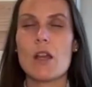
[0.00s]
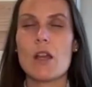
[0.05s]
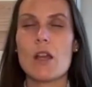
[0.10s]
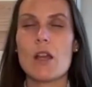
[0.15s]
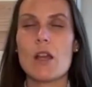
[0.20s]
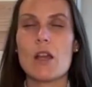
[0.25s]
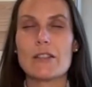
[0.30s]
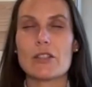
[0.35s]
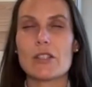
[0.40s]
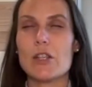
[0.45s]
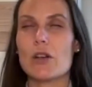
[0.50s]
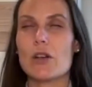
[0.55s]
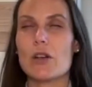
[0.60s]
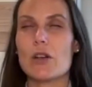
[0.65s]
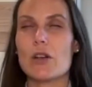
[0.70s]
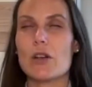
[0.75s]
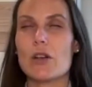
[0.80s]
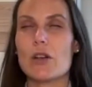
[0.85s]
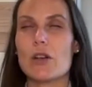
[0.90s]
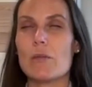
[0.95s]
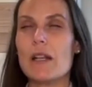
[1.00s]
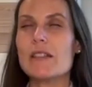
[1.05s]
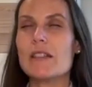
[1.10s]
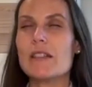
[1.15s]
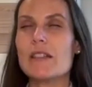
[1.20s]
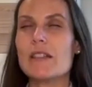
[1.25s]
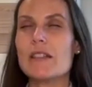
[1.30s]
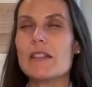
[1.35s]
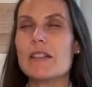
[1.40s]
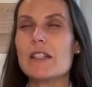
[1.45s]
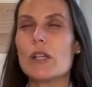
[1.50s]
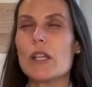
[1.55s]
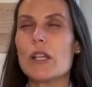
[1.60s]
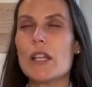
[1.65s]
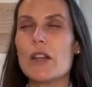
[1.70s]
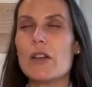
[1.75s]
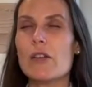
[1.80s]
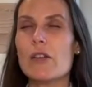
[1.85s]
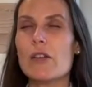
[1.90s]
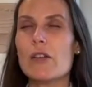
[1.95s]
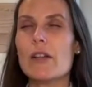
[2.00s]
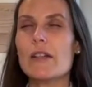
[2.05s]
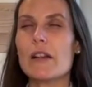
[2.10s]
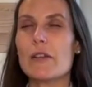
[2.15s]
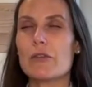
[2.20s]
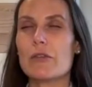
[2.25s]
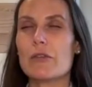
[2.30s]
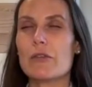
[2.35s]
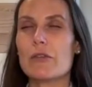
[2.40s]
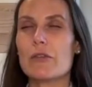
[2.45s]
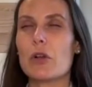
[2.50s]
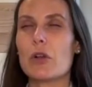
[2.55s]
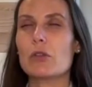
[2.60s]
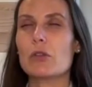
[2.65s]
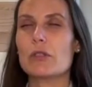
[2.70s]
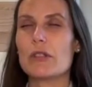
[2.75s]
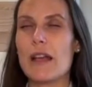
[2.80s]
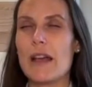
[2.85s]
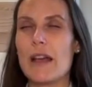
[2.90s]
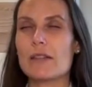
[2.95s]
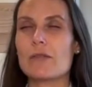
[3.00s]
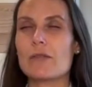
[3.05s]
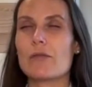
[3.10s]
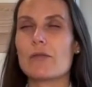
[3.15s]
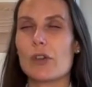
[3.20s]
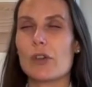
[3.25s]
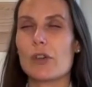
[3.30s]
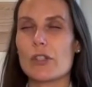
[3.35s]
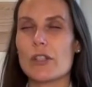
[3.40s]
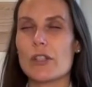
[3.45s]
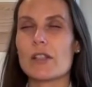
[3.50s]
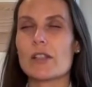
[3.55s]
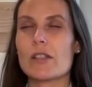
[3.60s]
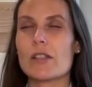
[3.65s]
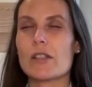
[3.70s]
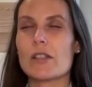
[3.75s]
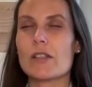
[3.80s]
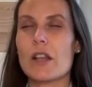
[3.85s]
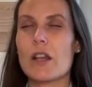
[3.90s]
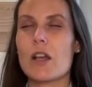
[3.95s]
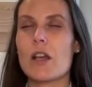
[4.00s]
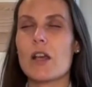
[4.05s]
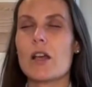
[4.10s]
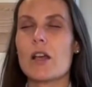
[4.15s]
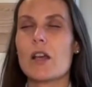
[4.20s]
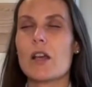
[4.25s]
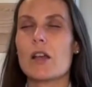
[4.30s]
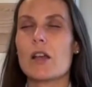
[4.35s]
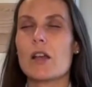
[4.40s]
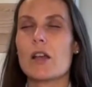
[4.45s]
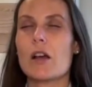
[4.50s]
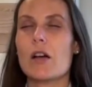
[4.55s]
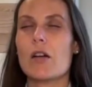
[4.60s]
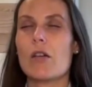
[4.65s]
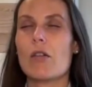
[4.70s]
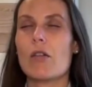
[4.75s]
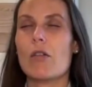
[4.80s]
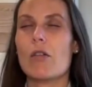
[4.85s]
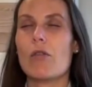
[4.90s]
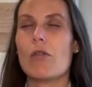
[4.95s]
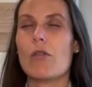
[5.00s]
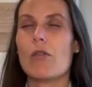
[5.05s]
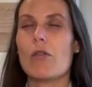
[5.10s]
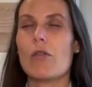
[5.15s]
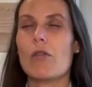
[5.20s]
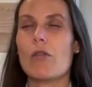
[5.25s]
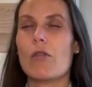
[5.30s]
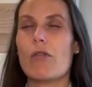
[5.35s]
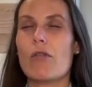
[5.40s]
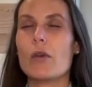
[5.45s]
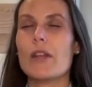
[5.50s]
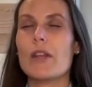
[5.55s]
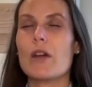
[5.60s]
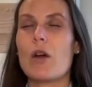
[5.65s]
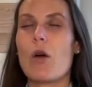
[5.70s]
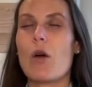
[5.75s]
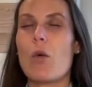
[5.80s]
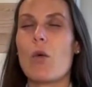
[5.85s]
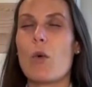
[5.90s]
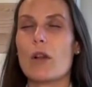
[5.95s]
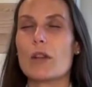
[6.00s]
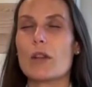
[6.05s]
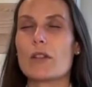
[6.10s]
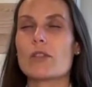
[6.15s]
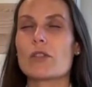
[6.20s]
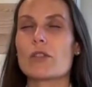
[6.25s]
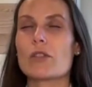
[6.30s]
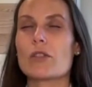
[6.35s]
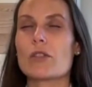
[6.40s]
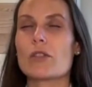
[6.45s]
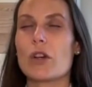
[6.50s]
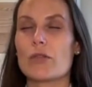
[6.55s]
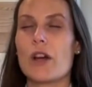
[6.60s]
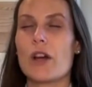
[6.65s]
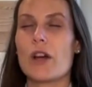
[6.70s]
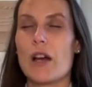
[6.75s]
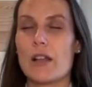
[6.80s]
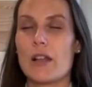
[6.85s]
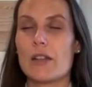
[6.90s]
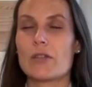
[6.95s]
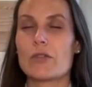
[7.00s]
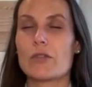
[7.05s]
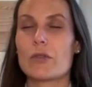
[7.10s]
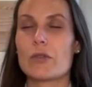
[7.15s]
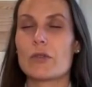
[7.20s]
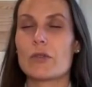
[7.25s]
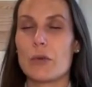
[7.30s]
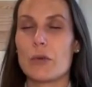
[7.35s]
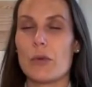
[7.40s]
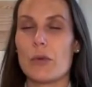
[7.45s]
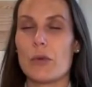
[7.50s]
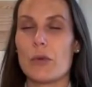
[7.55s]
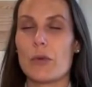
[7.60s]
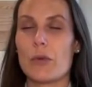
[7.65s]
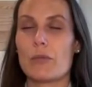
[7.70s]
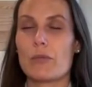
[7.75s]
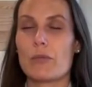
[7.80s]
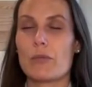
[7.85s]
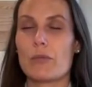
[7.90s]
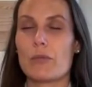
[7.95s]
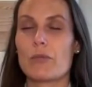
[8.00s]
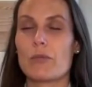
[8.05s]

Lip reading: Let's just say your ability to hear it and follow that, versus following what's not of your highest truth.